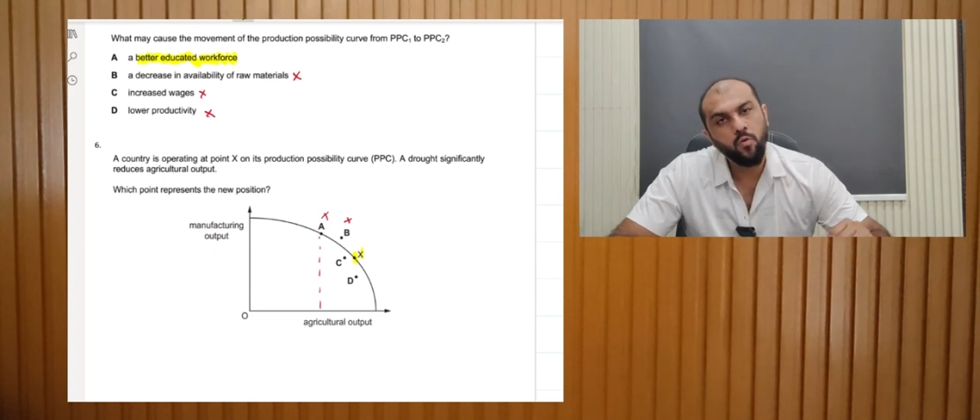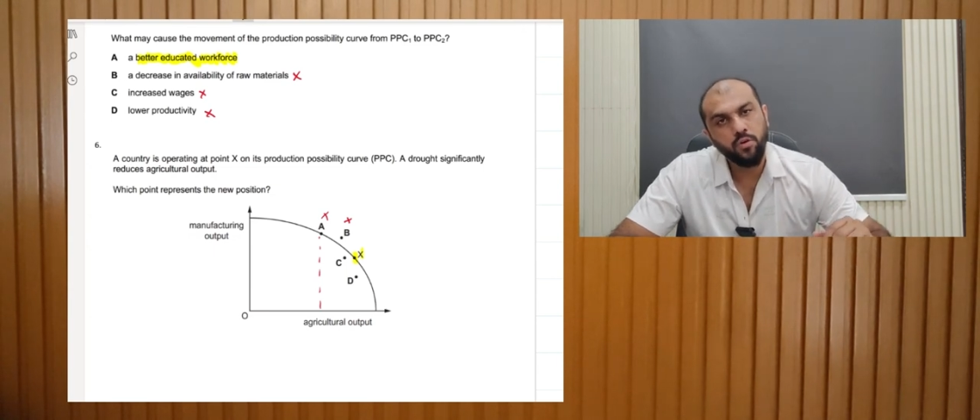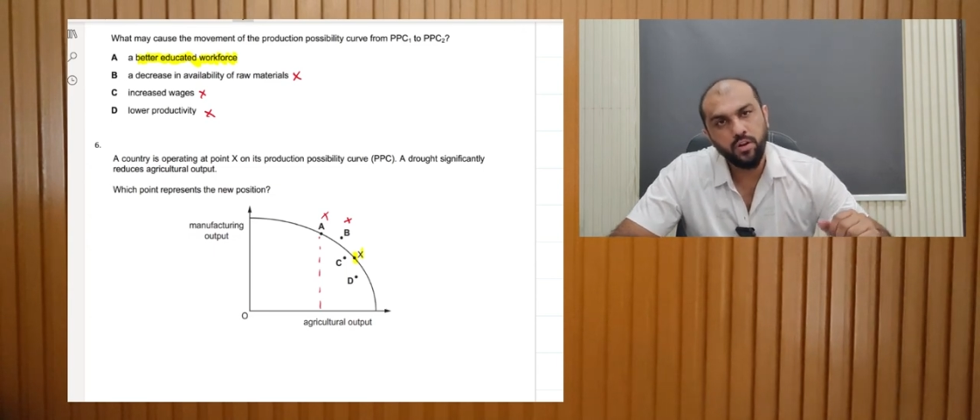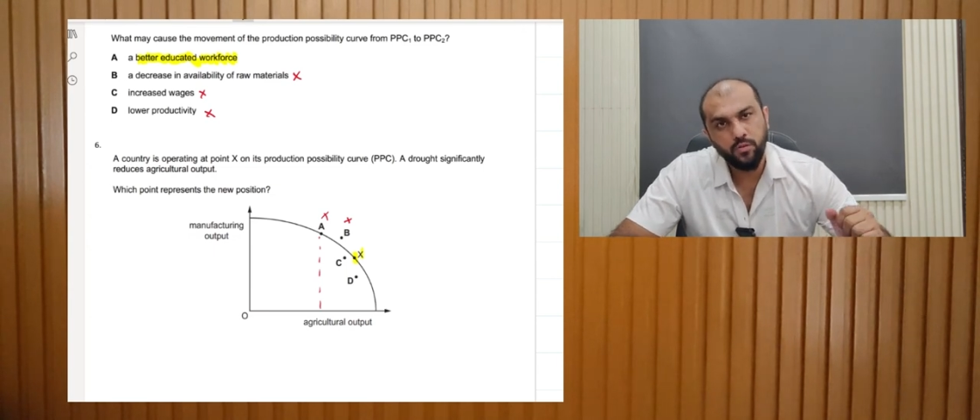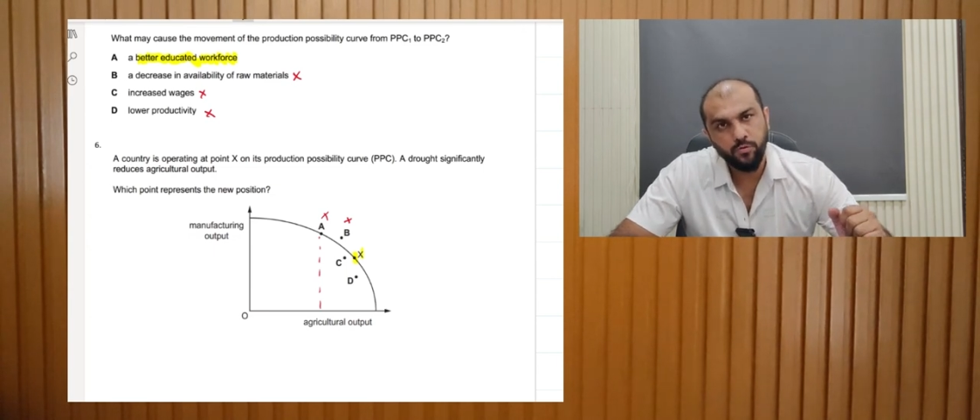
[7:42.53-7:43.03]

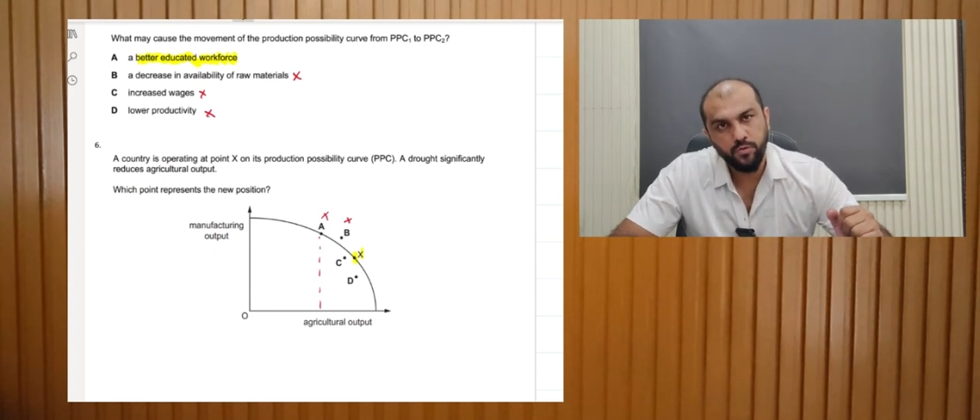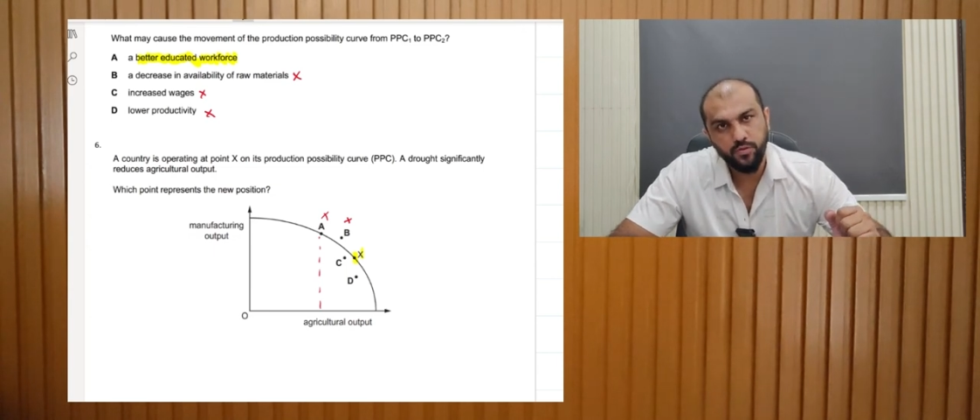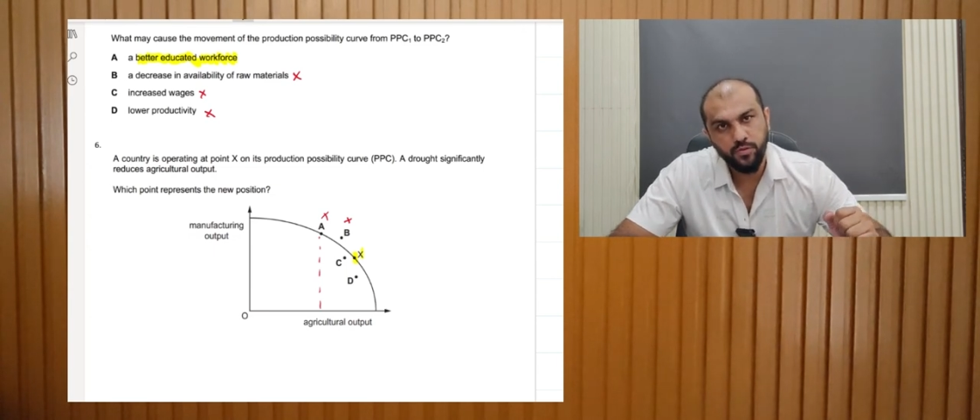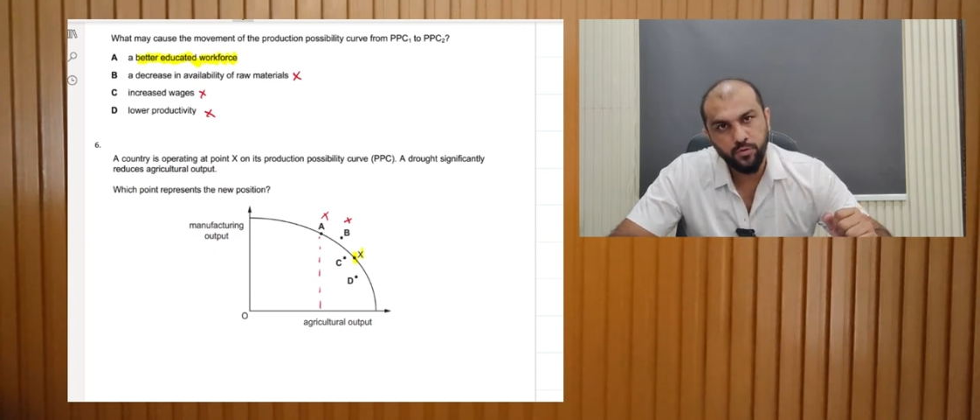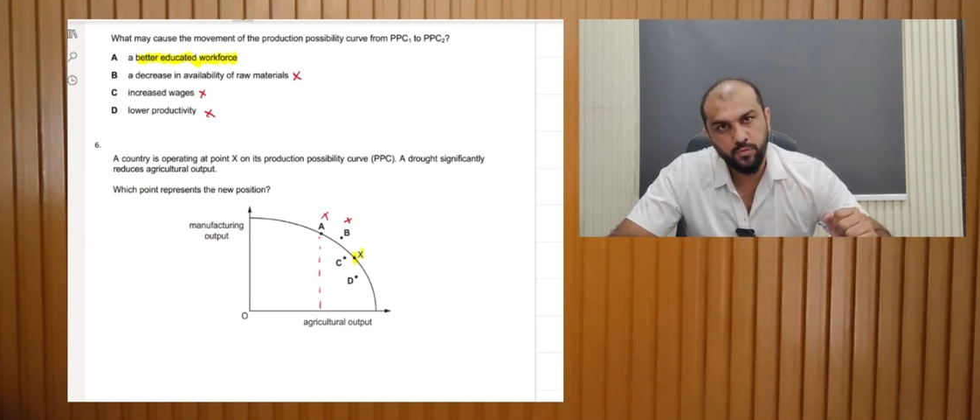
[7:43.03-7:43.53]
more
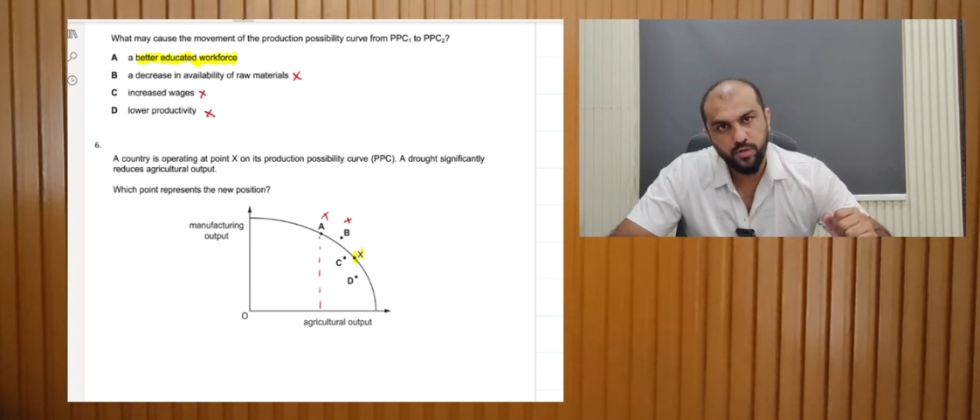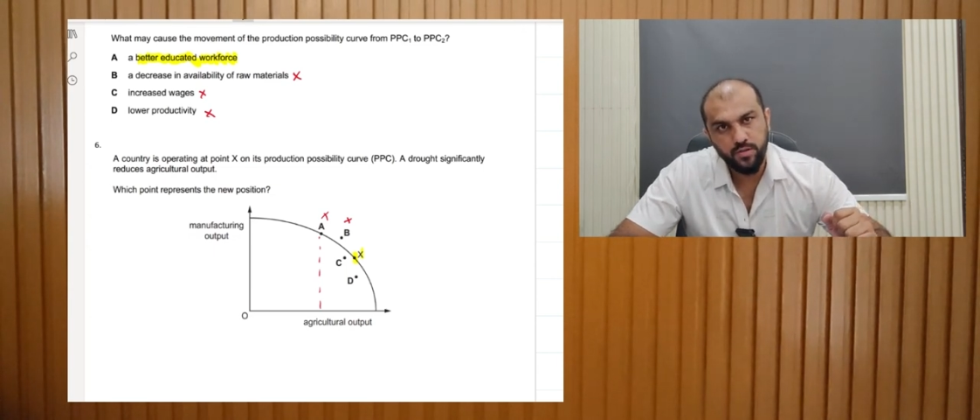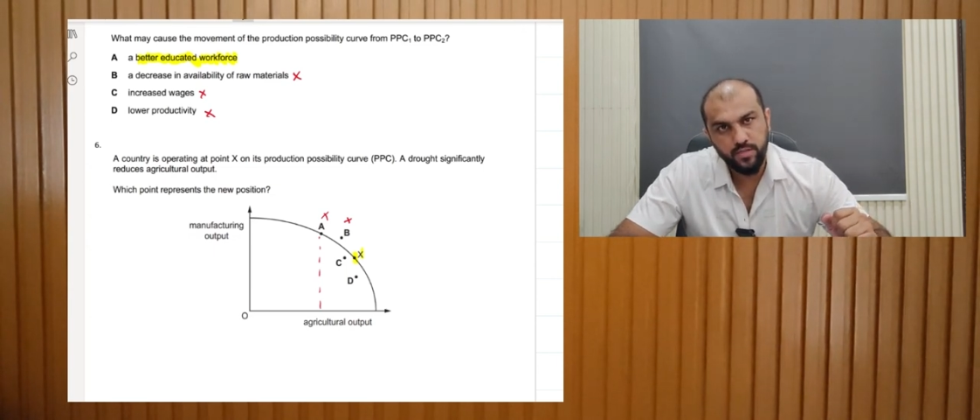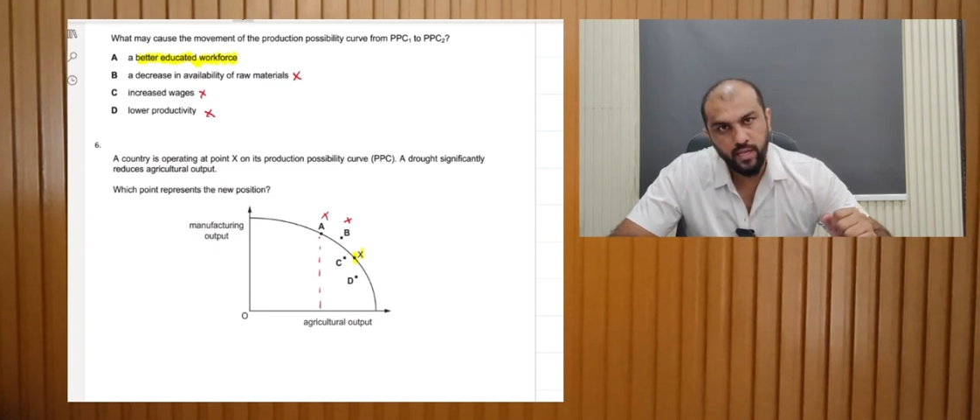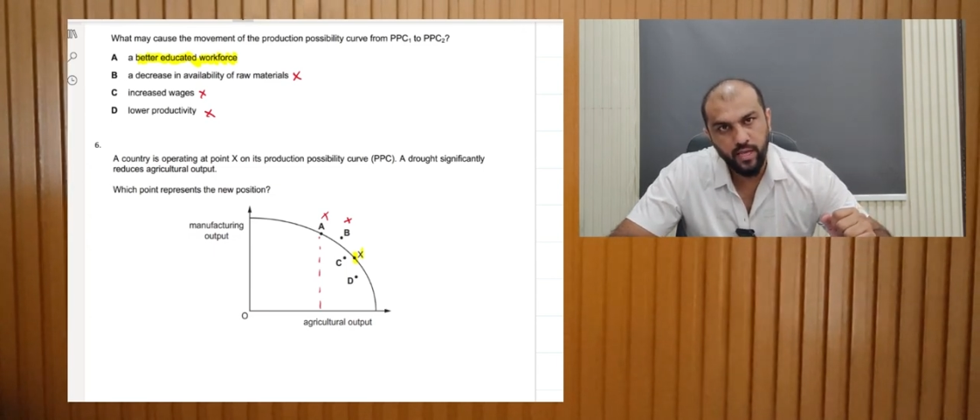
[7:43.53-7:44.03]
resources
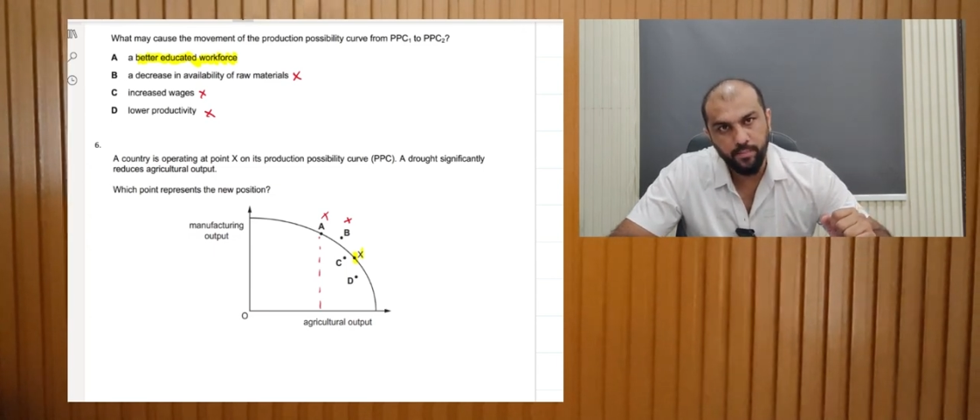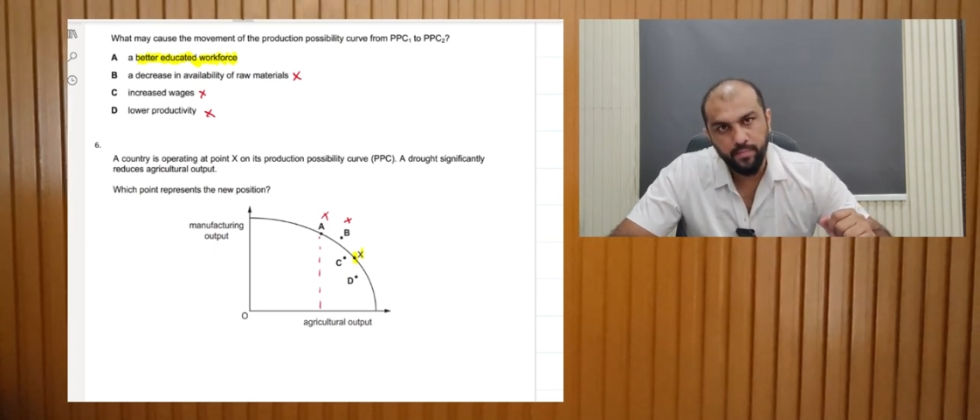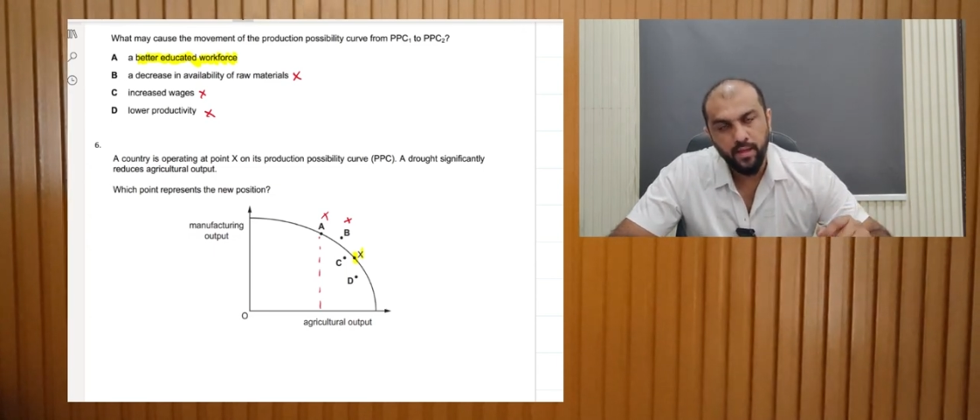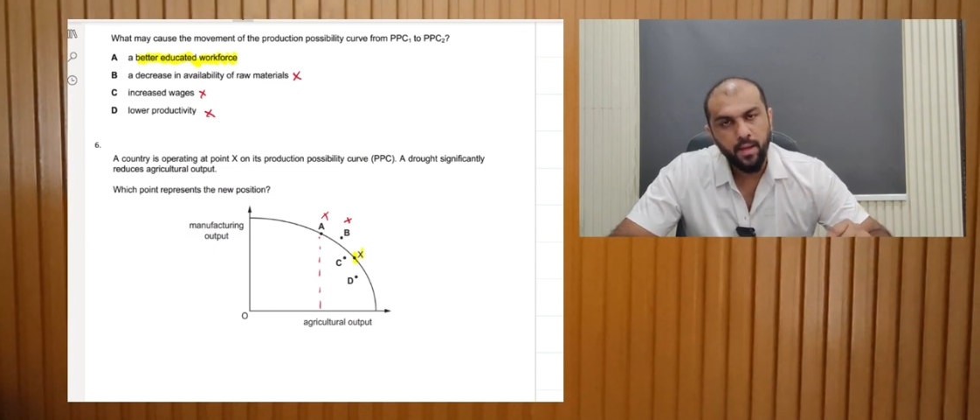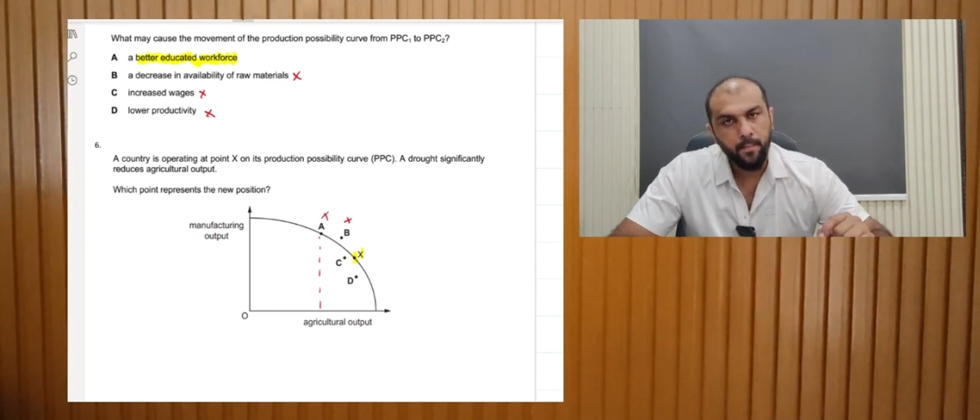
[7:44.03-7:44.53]
towards A.